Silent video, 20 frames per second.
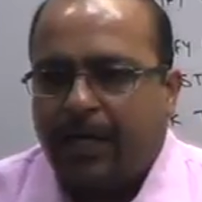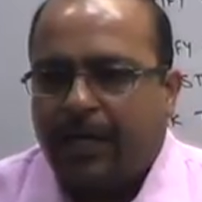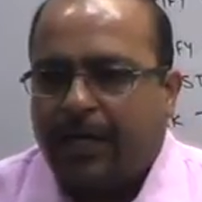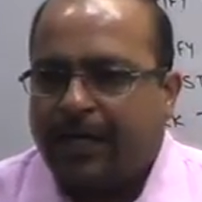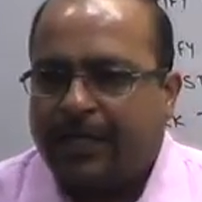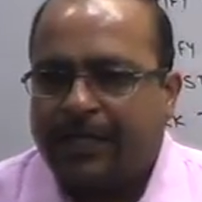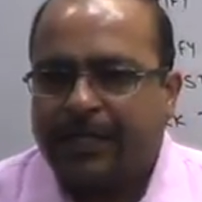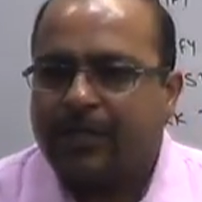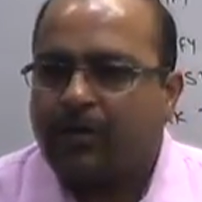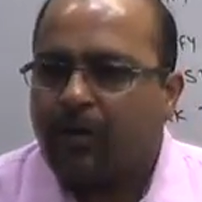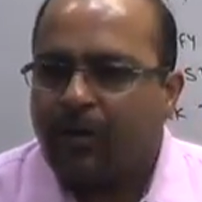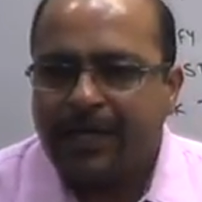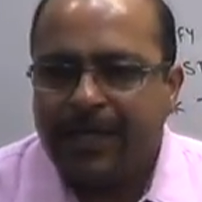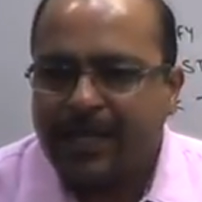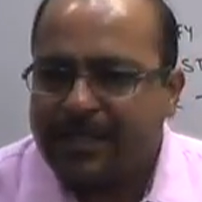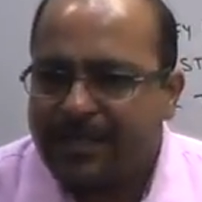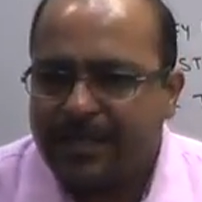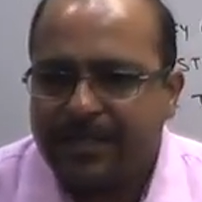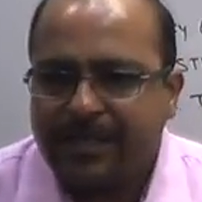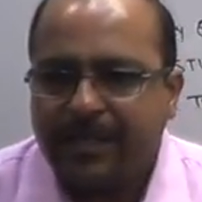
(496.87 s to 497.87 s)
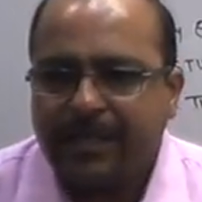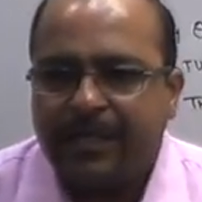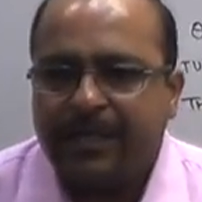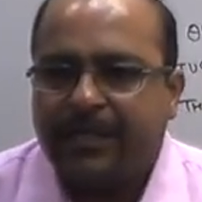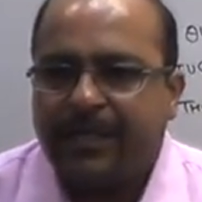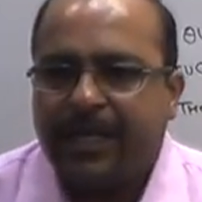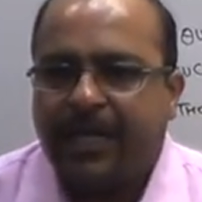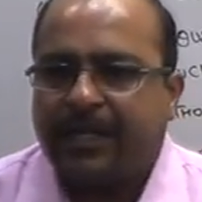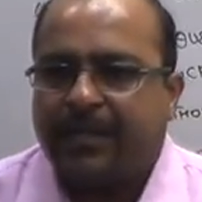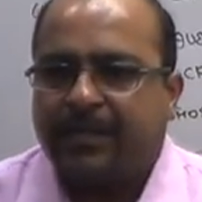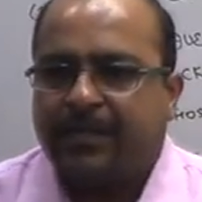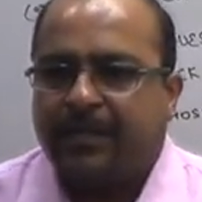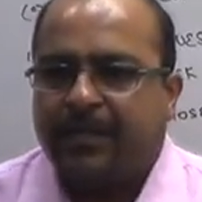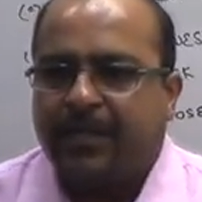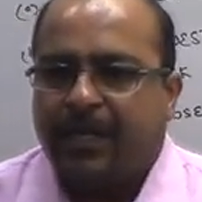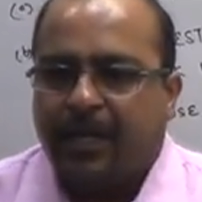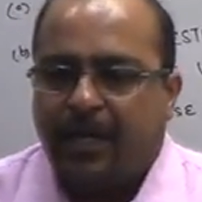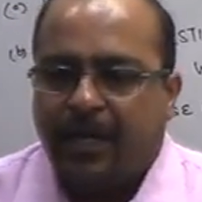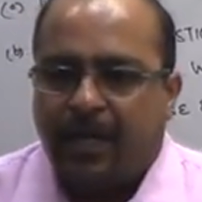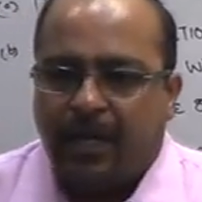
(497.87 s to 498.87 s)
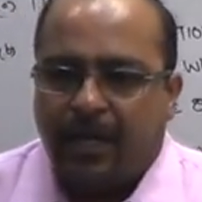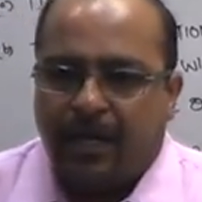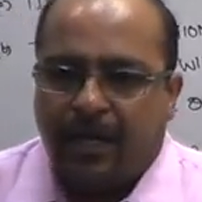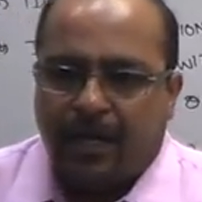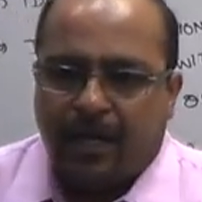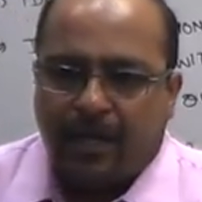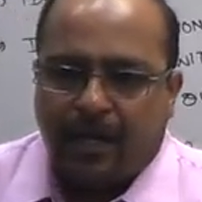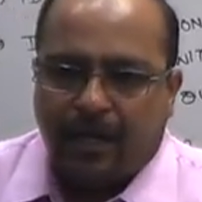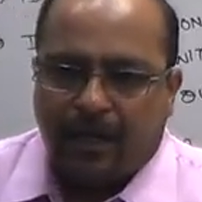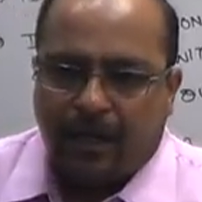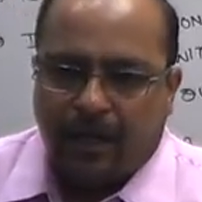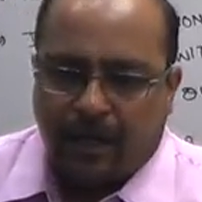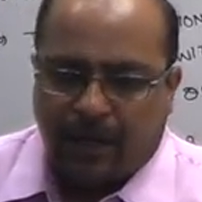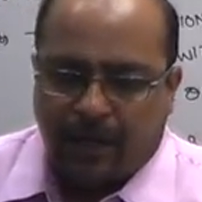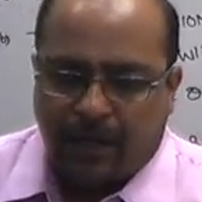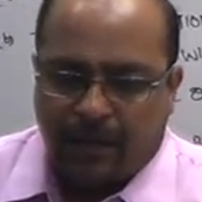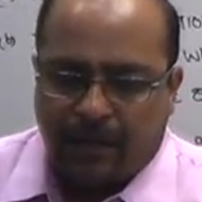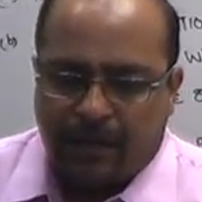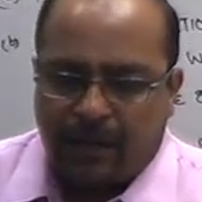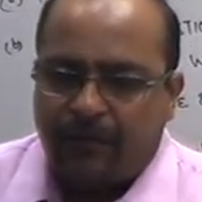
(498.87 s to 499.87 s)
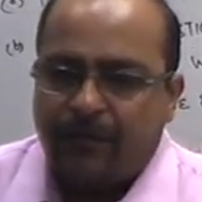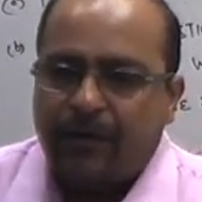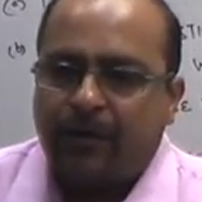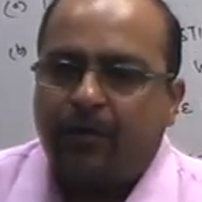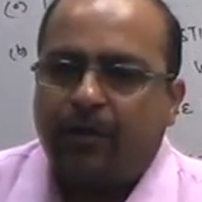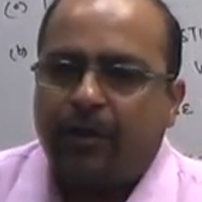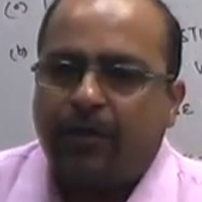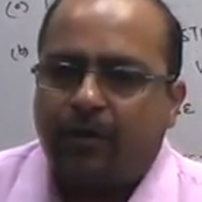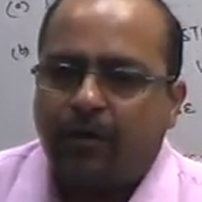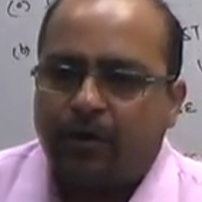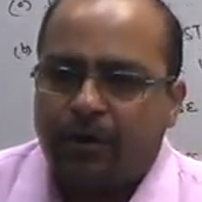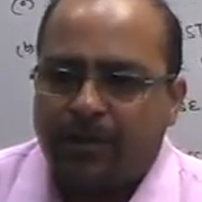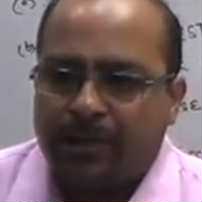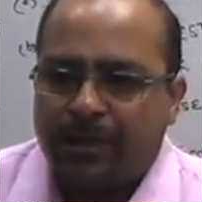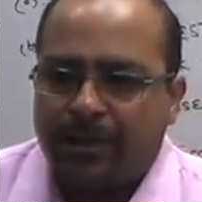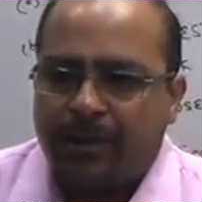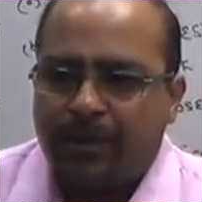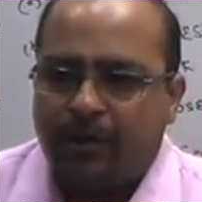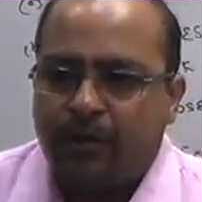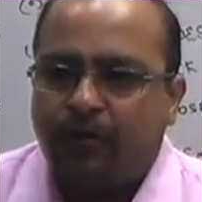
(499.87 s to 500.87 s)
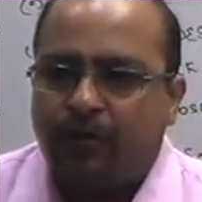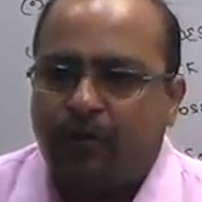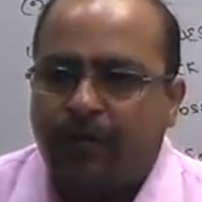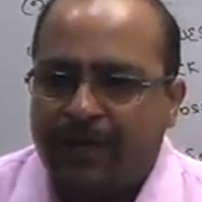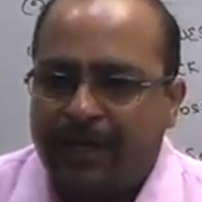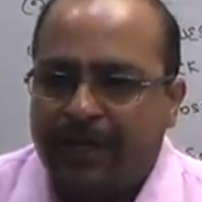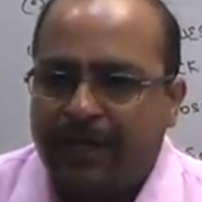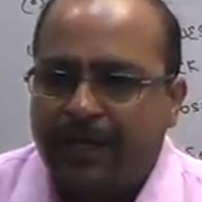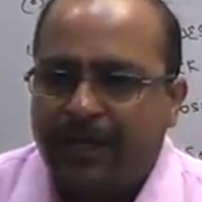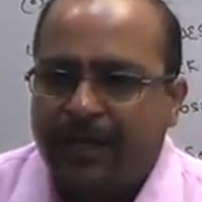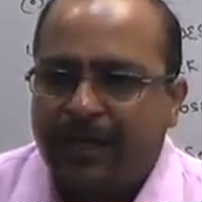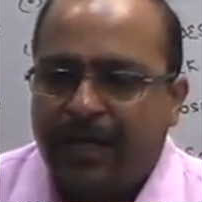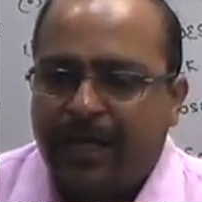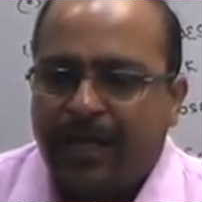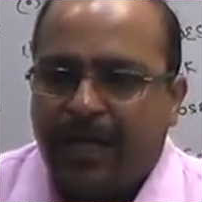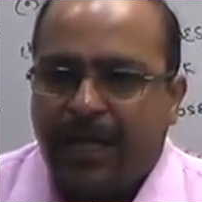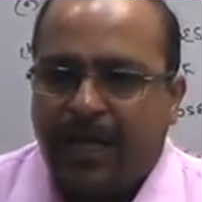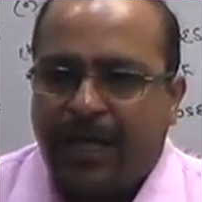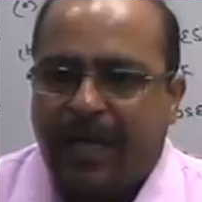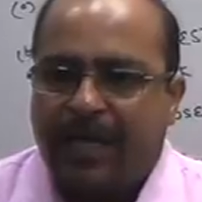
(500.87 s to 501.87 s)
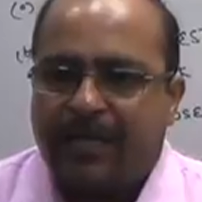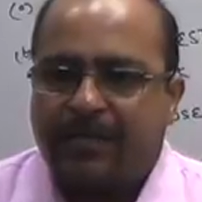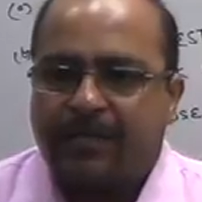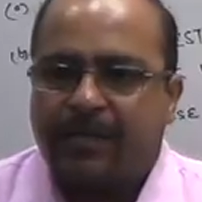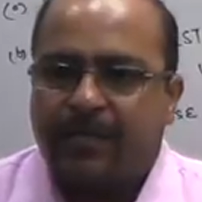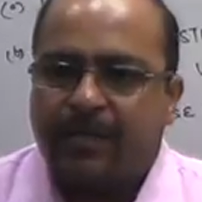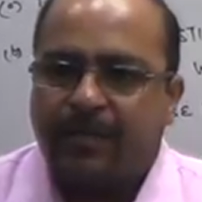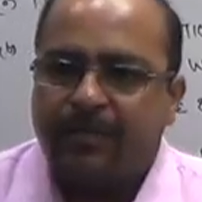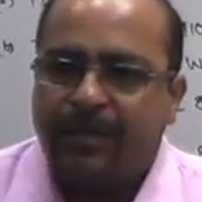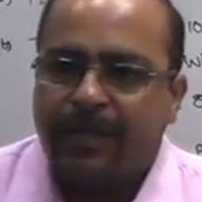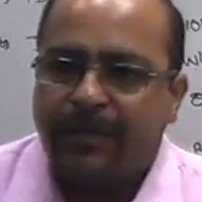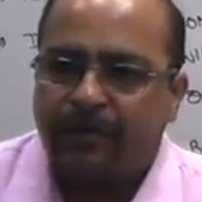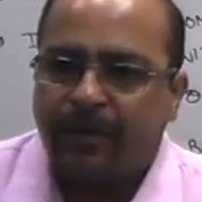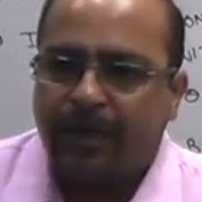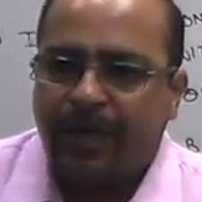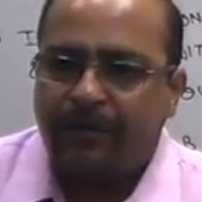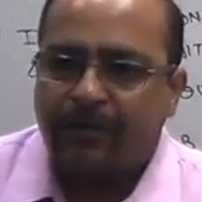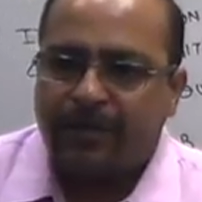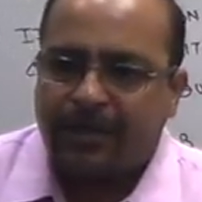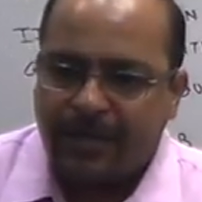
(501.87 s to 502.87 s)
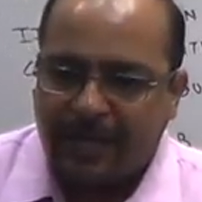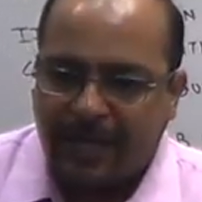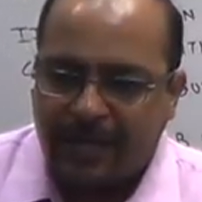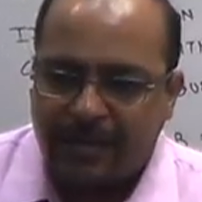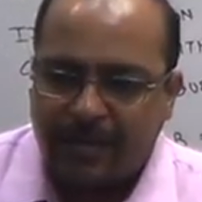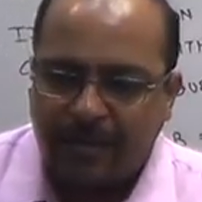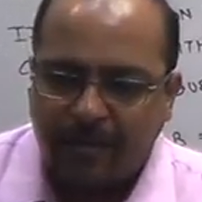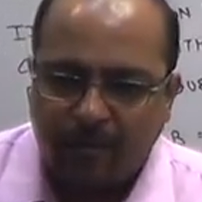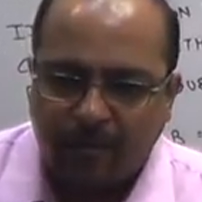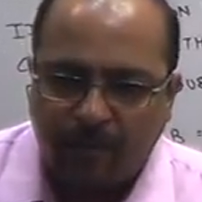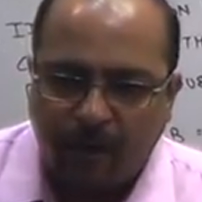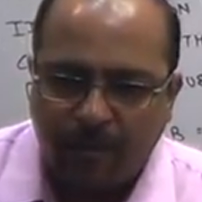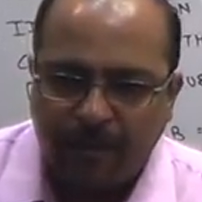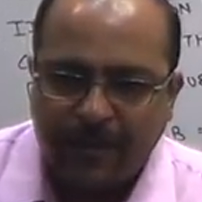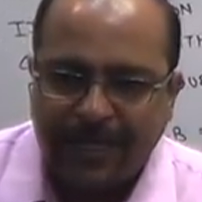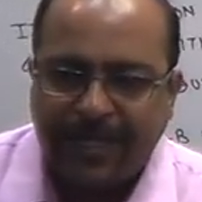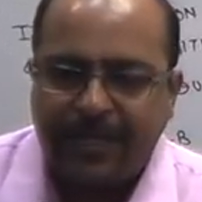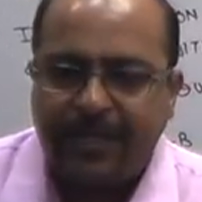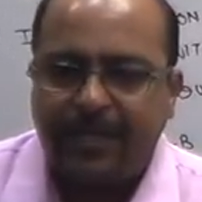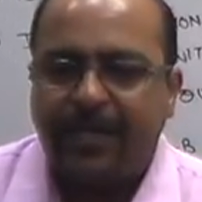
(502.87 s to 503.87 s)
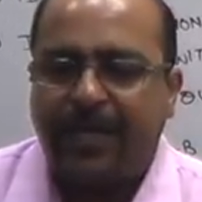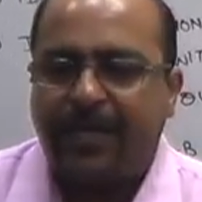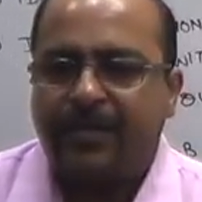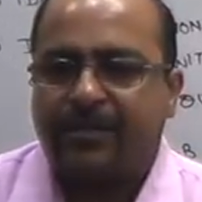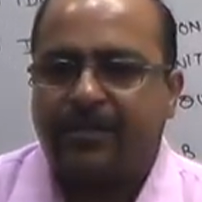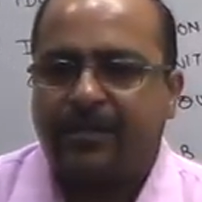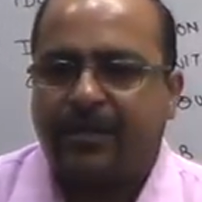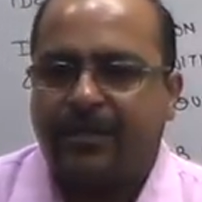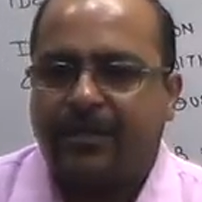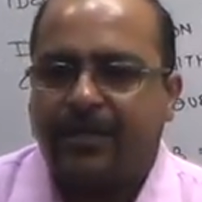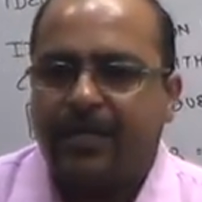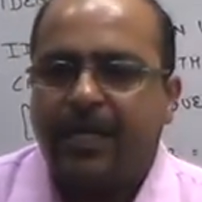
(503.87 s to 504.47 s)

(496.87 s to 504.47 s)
It is not necessary that a difficult question you feel has some complicated answer,